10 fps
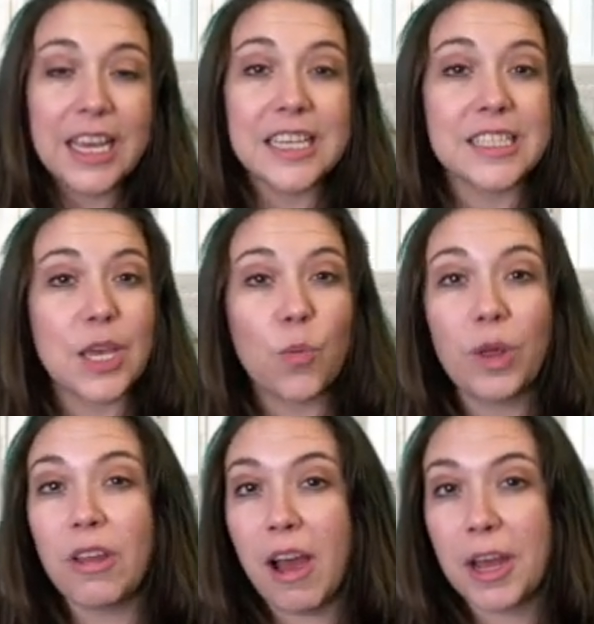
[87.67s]
is they
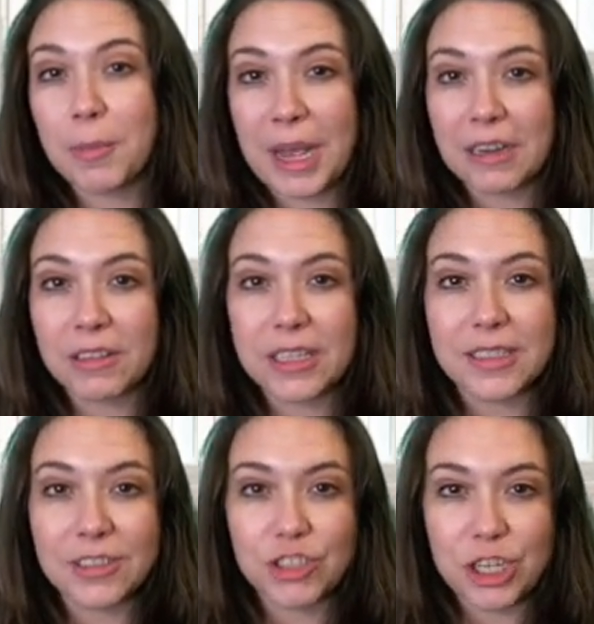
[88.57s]
will automatically
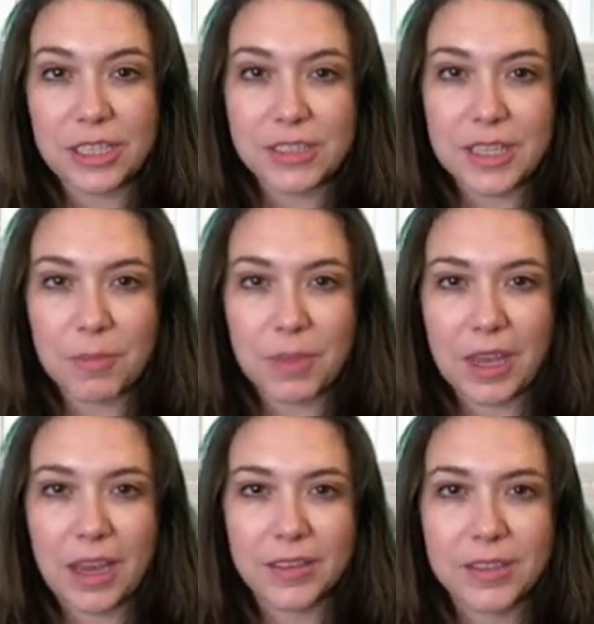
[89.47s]
suggest them
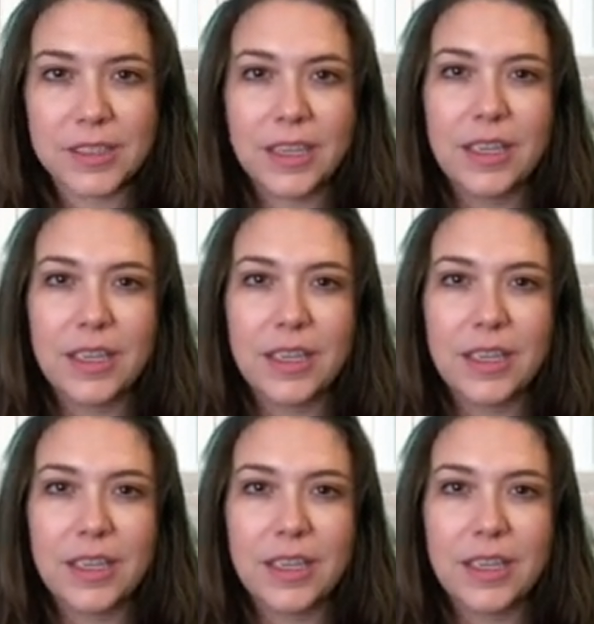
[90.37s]
things.